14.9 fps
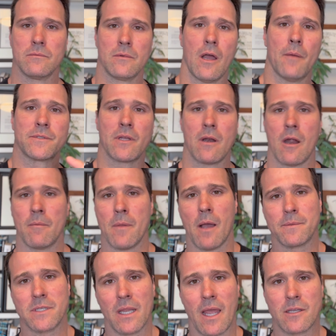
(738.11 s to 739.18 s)
opposite arm,
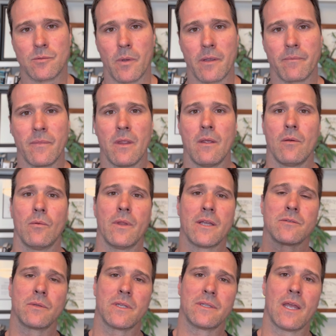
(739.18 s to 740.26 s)
opposite leg swing. Well,
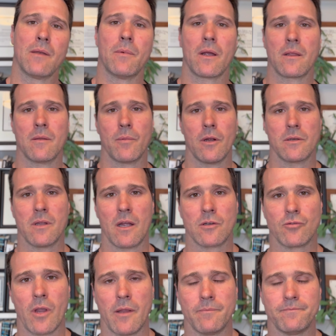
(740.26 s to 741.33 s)
that's what the dead bug and the bird dog
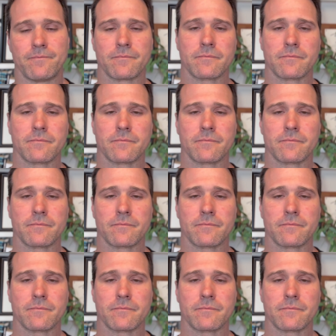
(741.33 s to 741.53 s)
train.